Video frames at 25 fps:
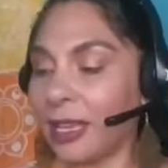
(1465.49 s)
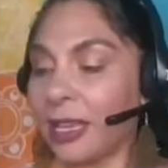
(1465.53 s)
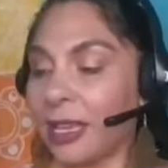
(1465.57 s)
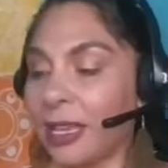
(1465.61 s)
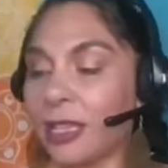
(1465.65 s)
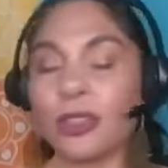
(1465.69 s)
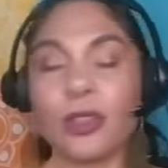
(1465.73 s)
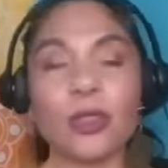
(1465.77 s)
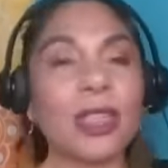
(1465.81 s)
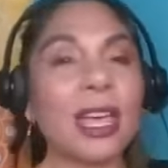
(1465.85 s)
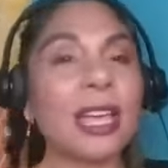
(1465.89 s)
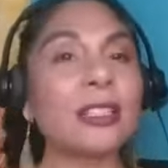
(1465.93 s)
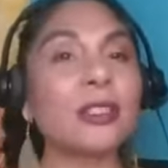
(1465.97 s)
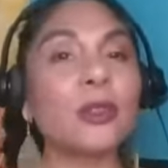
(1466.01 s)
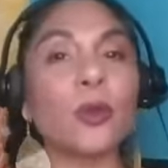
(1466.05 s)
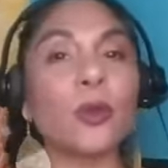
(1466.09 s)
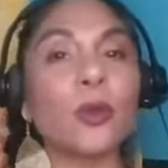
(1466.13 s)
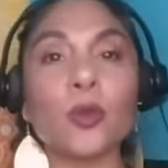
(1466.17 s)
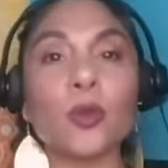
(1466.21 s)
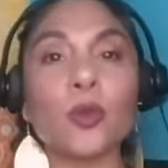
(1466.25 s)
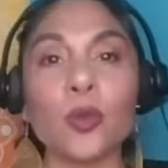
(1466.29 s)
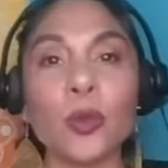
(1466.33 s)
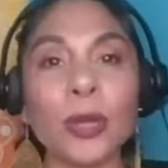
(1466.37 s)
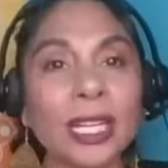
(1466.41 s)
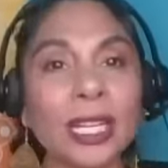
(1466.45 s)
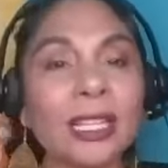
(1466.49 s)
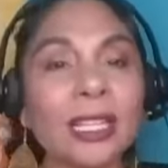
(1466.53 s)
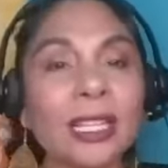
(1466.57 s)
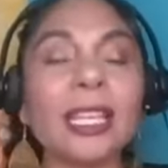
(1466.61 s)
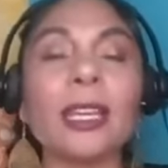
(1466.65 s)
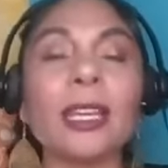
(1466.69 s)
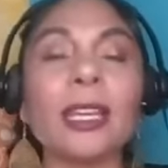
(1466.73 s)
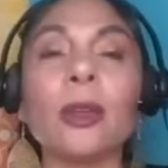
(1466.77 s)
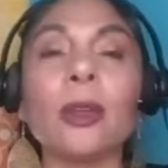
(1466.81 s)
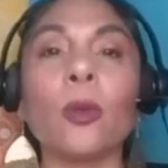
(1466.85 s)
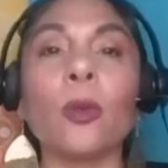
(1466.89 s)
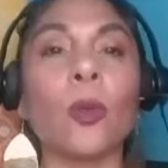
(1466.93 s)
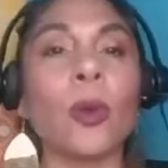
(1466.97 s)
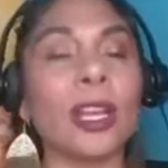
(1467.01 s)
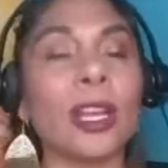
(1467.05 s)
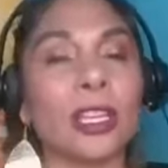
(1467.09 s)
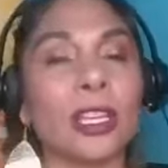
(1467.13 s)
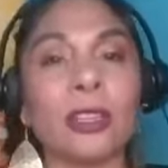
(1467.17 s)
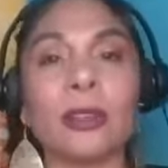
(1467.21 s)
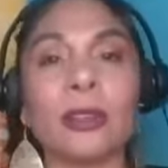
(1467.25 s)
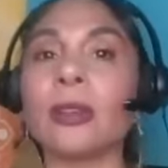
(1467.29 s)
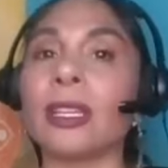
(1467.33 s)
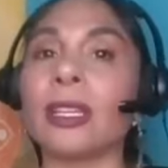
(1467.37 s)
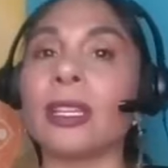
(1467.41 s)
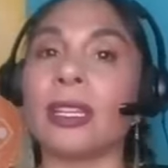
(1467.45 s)
So that's really what
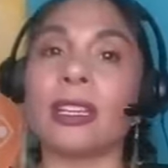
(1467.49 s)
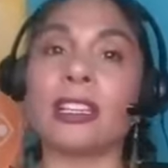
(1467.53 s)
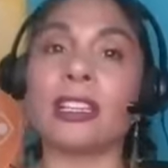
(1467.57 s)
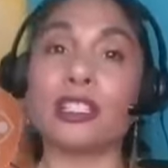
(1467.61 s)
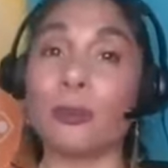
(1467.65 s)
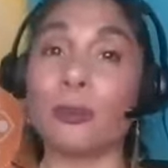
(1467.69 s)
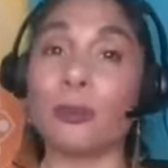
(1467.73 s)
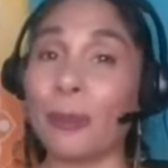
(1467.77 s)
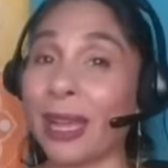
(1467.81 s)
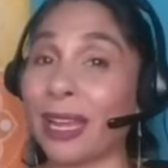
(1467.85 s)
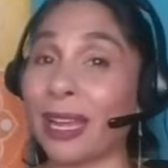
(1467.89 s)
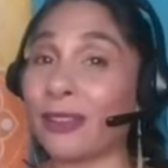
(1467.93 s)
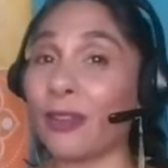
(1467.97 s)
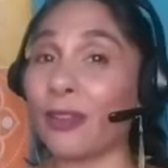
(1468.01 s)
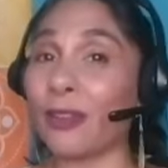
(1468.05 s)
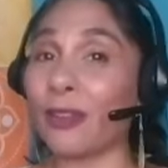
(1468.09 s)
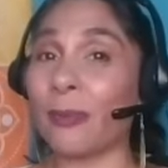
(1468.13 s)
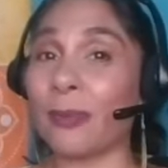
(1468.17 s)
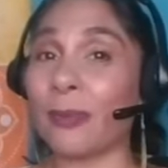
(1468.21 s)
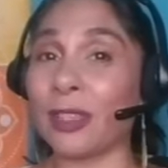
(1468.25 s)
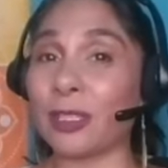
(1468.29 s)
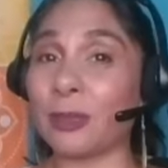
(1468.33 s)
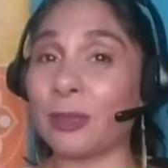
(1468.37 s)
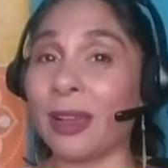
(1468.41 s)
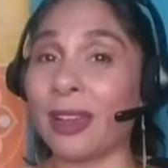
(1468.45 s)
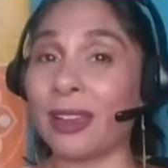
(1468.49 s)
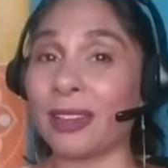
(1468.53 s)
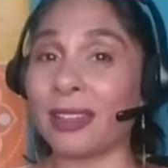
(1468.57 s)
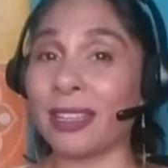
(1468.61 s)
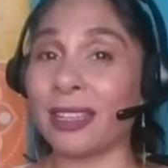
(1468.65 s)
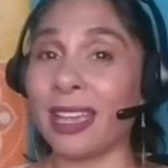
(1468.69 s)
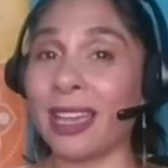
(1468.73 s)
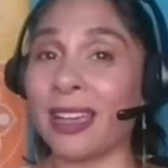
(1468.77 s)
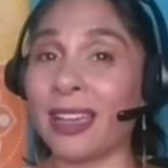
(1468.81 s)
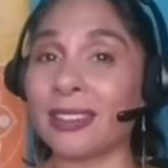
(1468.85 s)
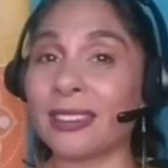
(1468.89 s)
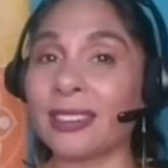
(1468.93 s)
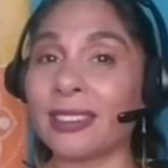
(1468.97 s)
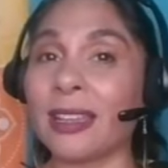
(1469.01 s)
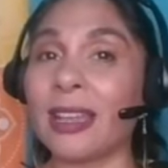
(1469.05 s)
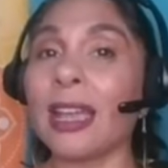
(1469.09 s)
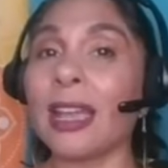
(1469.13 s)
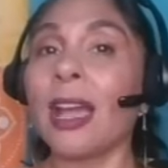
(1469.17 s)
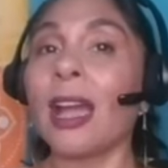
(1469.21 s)
you can expect from this podcast.